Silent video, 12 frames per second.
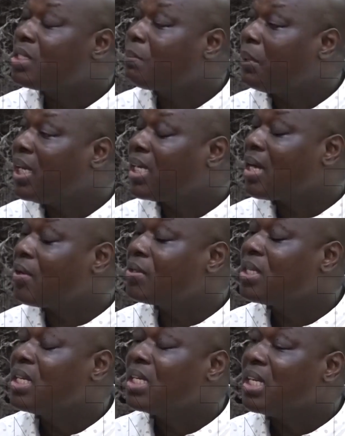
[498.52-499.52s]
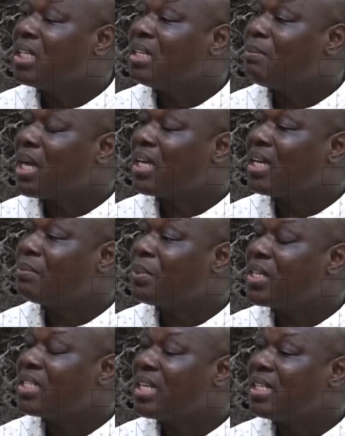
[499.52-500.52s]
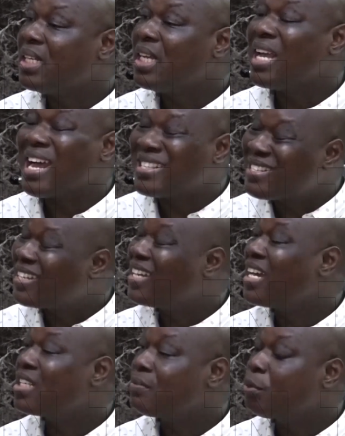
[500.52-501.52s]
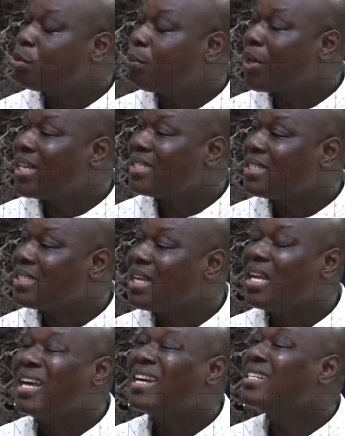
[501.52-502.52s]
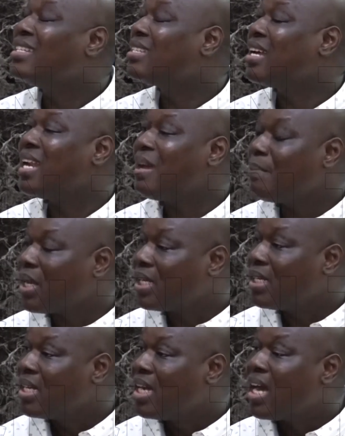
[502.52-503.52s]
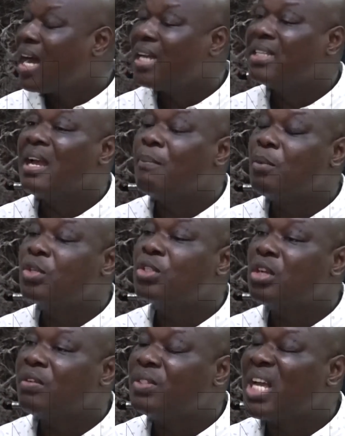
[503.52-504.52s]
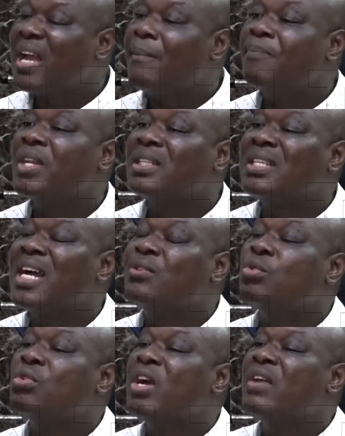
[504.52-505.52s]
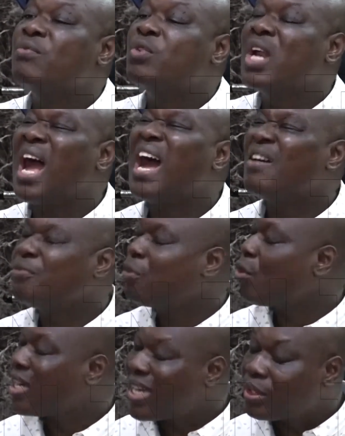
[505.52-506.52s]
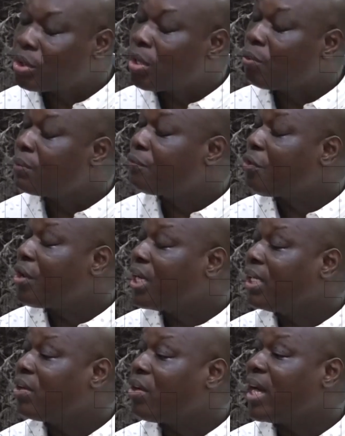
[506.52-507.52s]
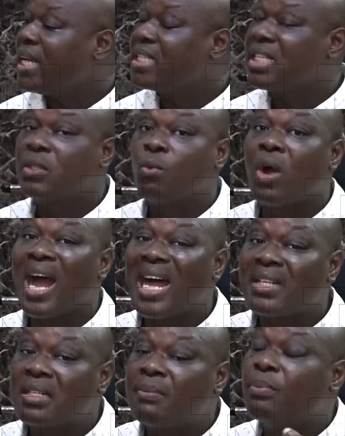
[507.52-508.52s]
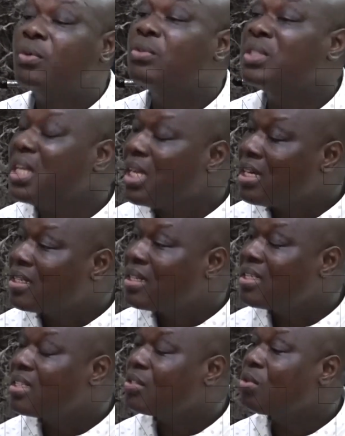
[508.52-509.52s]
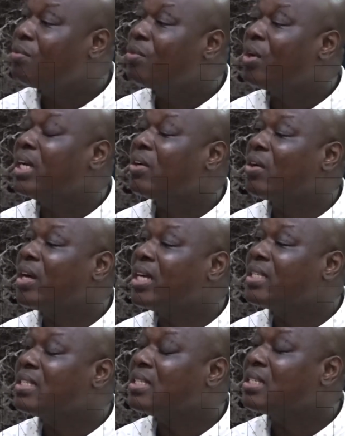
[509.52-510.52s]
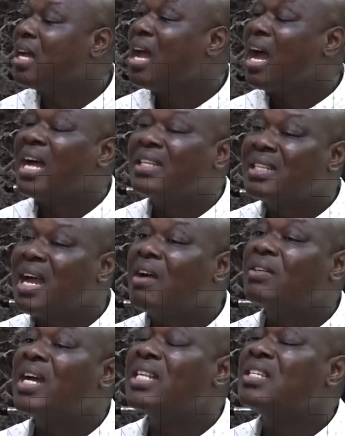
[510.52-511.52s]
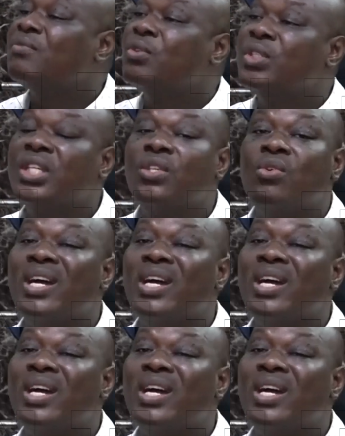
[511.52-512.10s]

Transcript: is playing out in the market presently as regards food prices, and it's alarming. And most of them that do not even have connection with foreign currencies will attribute the increases to foreign currencies. And now that even the